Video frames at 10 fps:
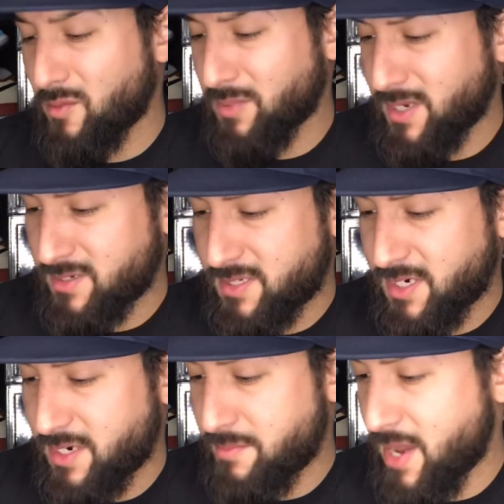plan on sending
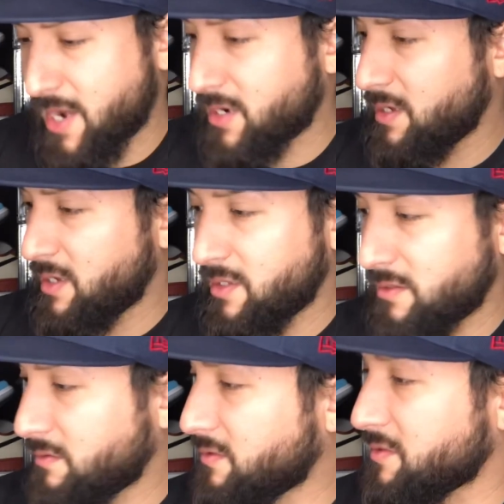it back,
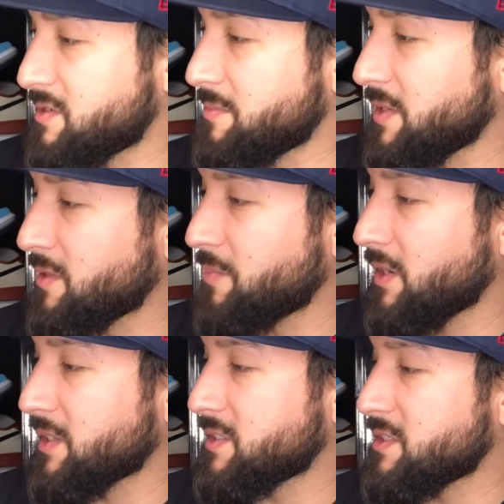because to me they're probably
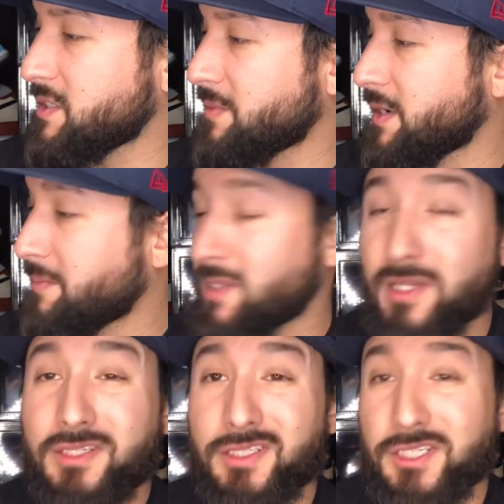just gonna tell me, hey man, that's
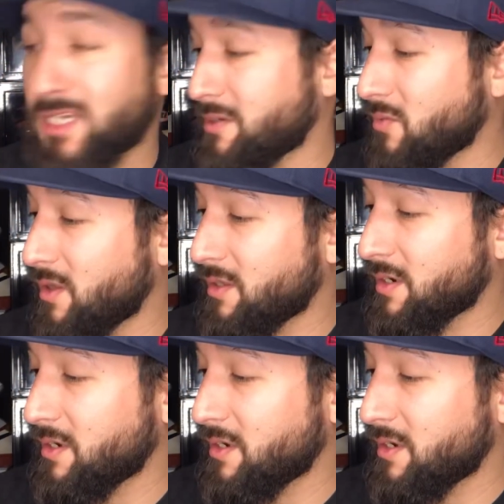just shitty quality.